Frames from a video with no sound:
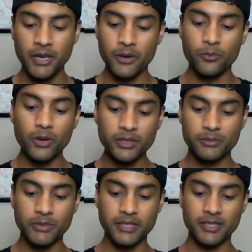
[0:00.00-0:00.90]
Well, it's
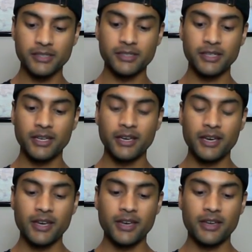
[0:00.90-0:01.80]
because
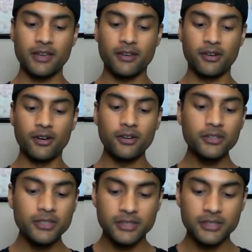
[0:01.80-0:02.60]
all these